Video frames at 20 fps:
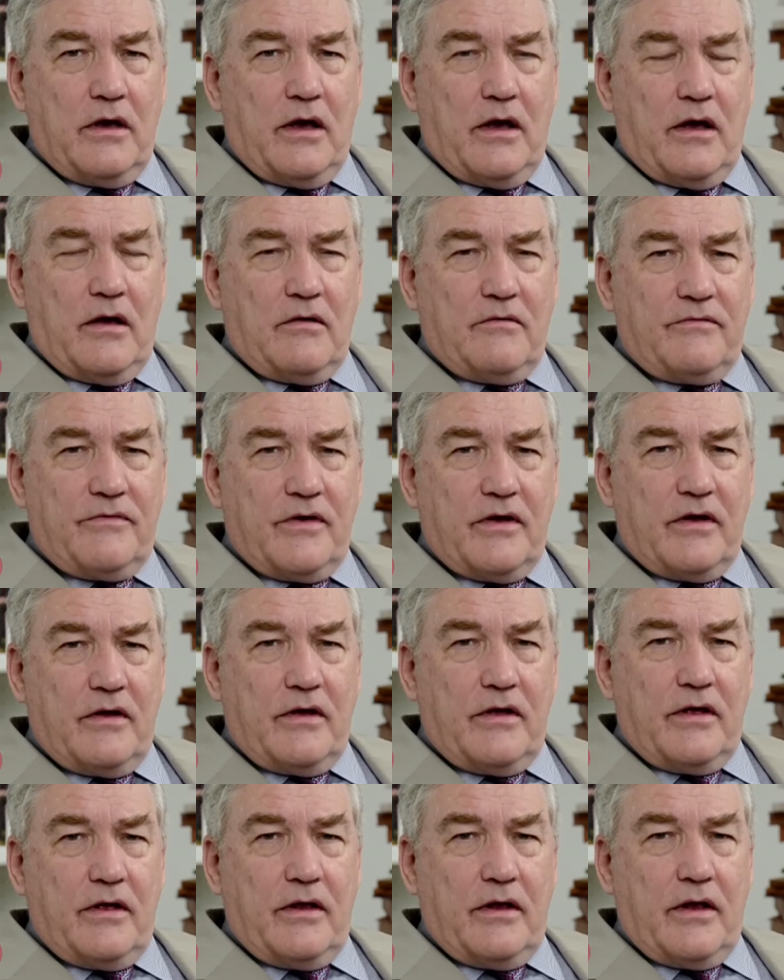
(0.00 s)
of
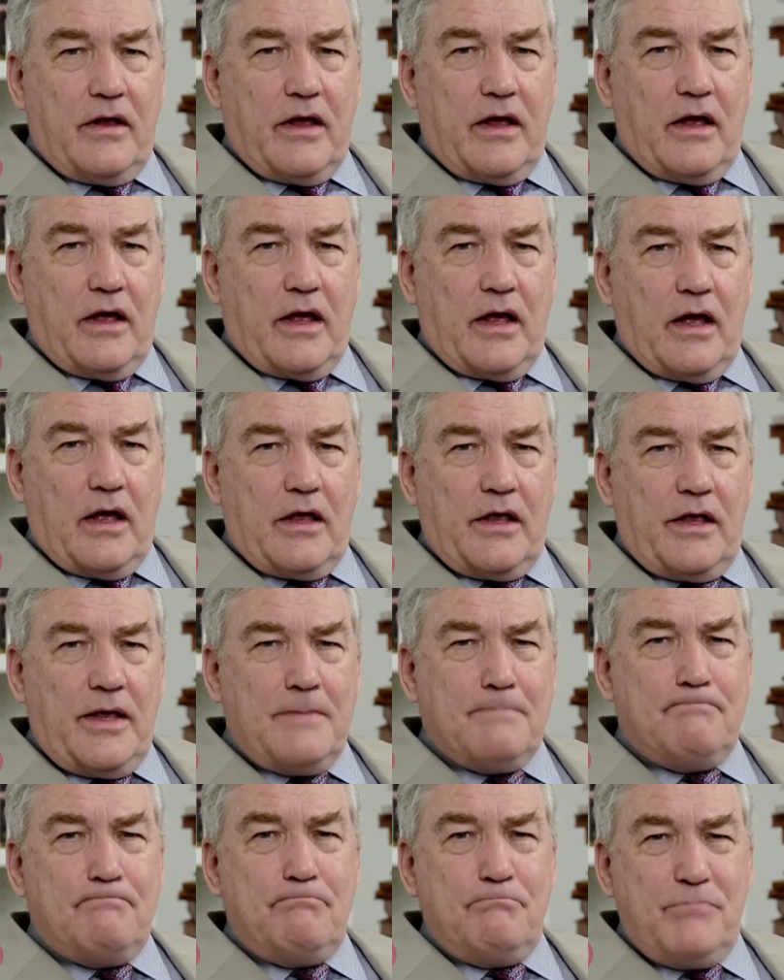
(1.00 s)

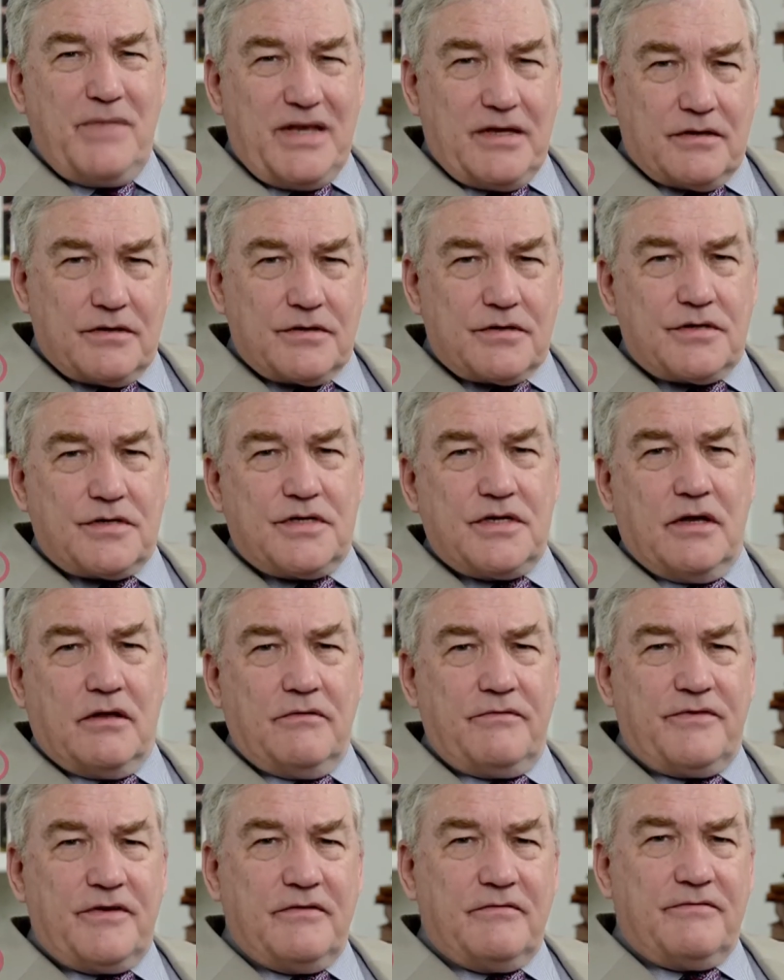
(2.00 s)
immense
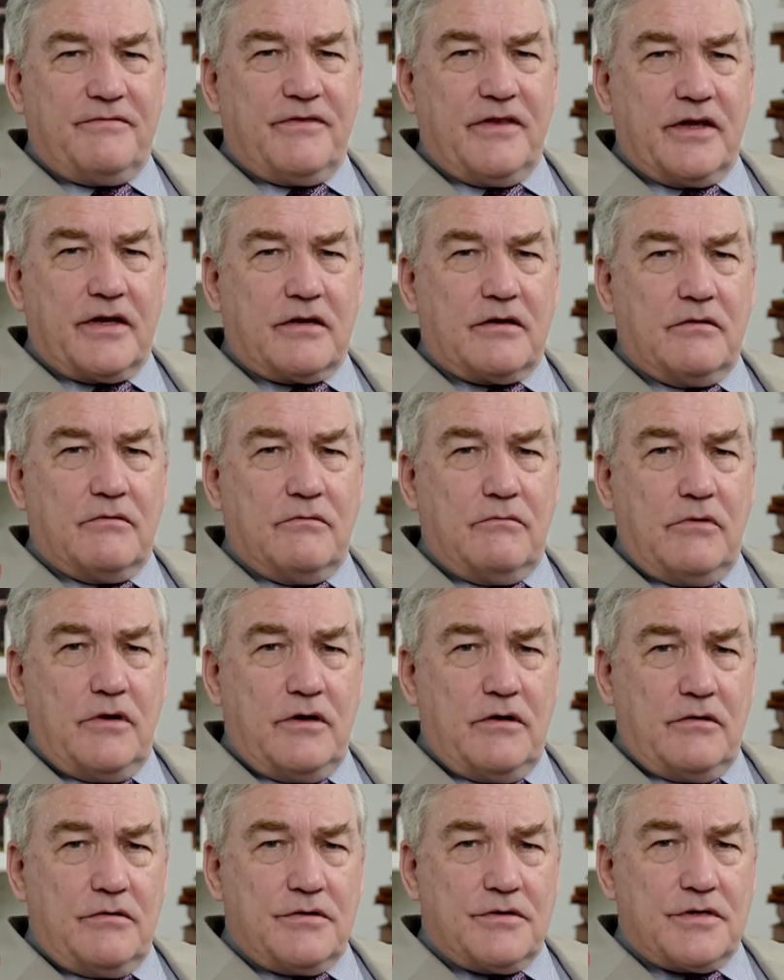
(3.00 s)
self-inflicted
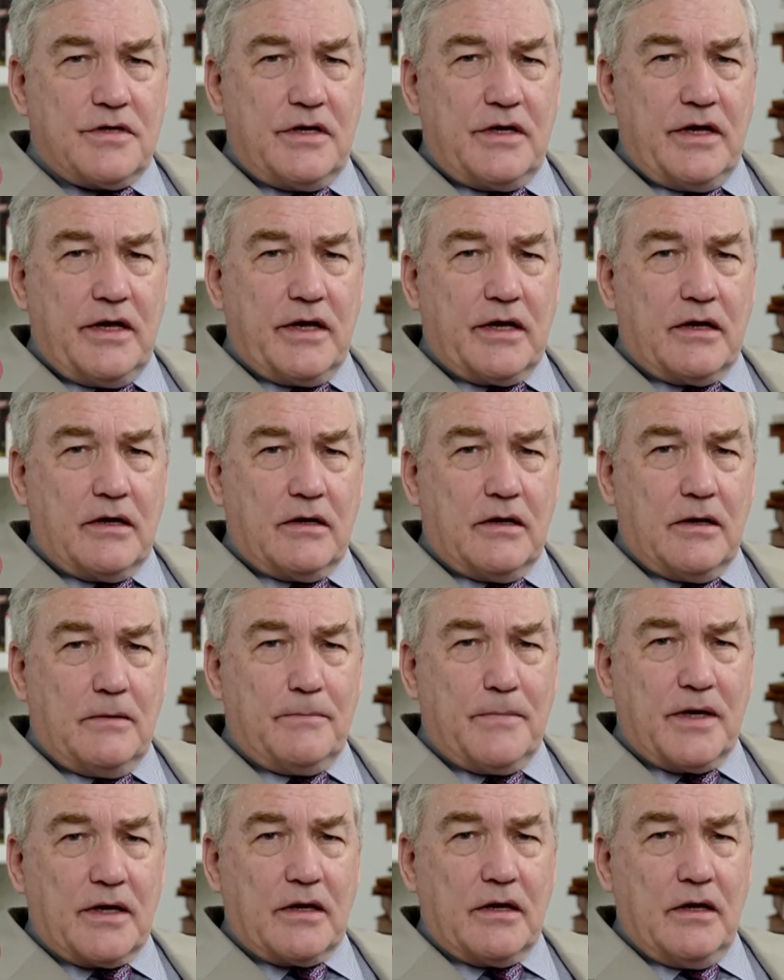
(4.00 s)
wounds in
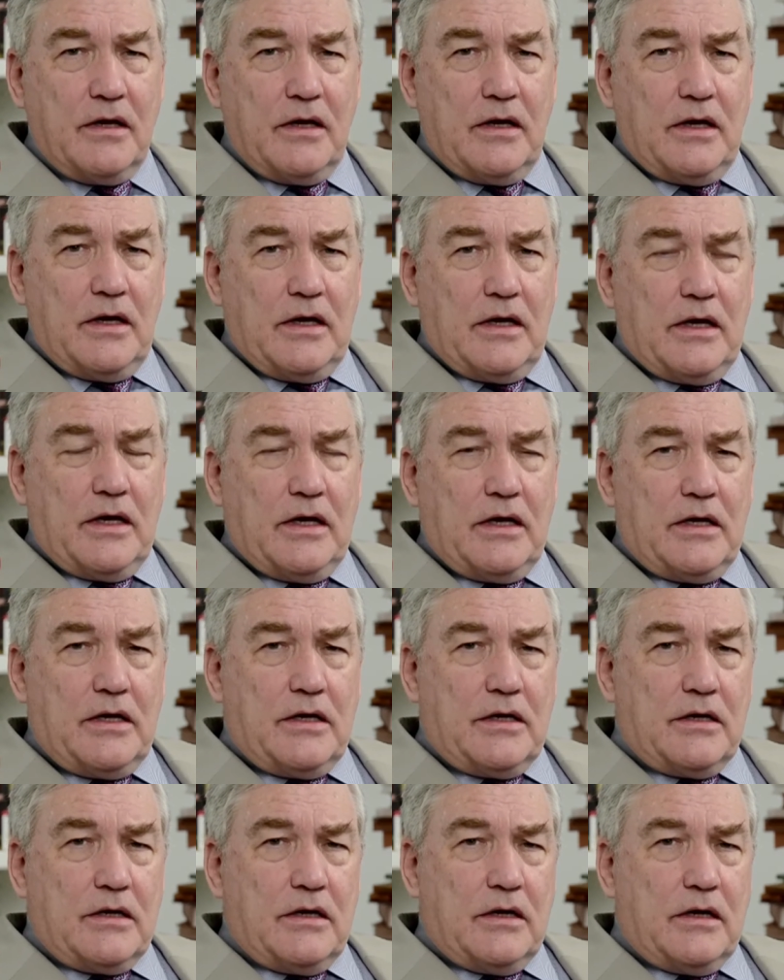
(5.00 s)
economic
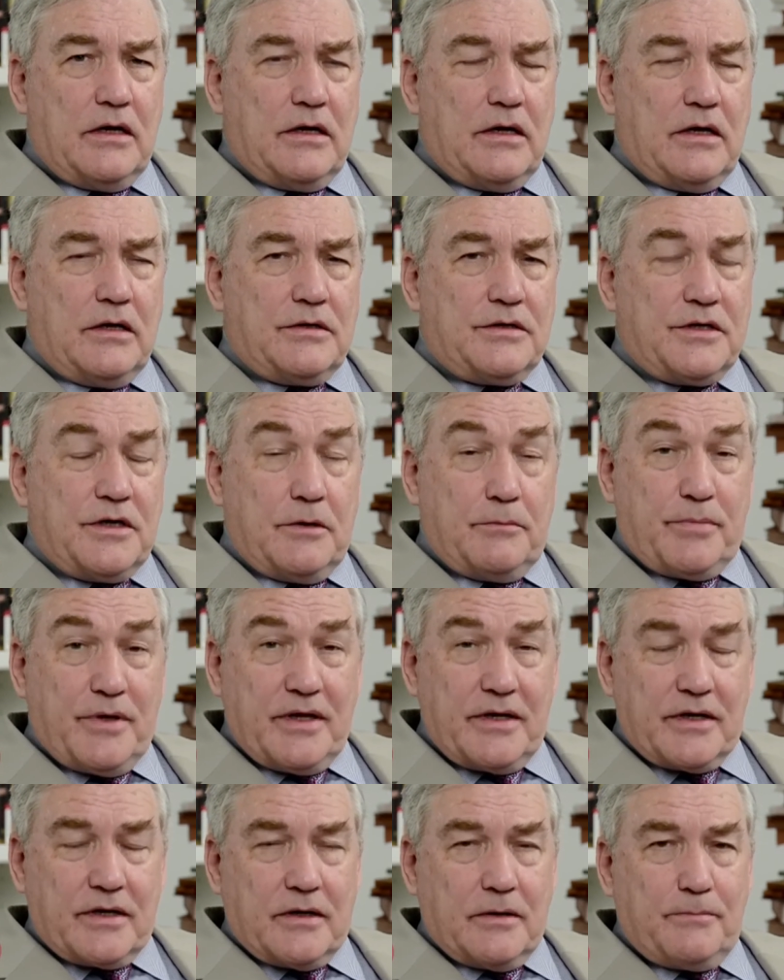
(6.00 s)
and
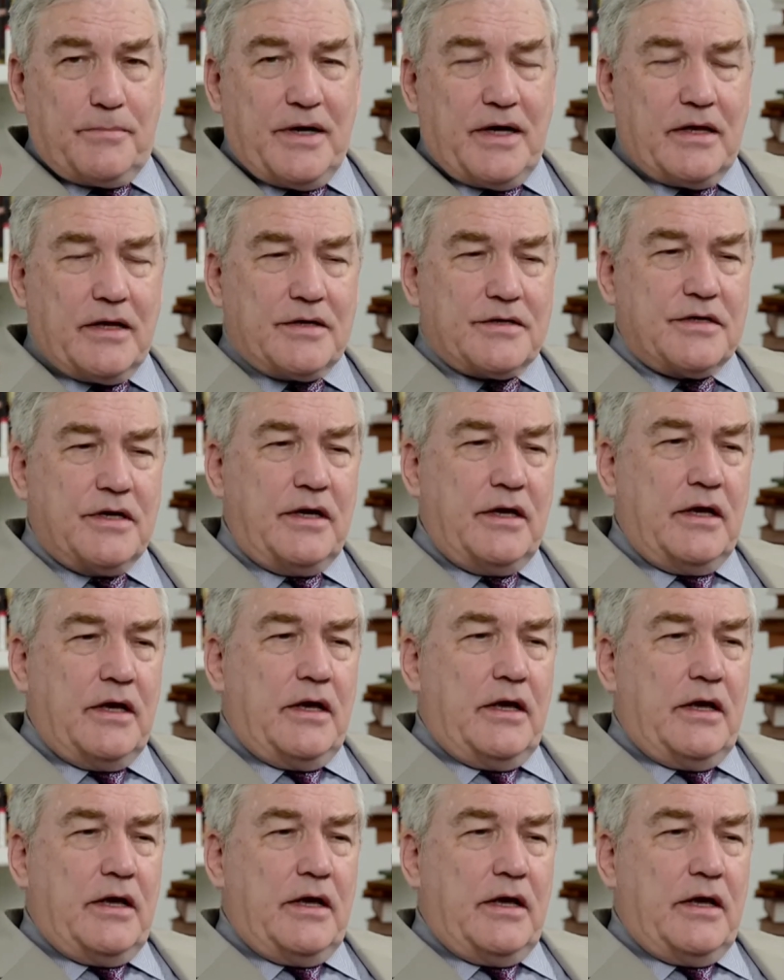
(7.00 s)
geopolitical policy.